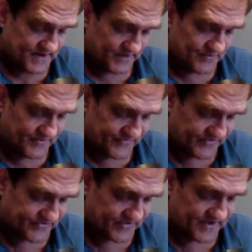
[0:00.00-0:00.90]
He
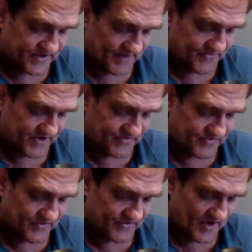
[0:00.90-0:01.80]
resisted the
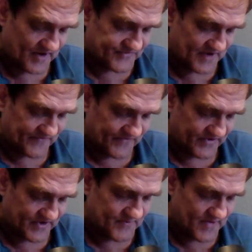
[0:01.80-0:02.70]
temptation to toss out the
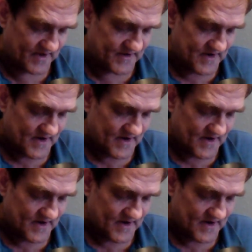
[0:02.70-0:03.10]
tidbit,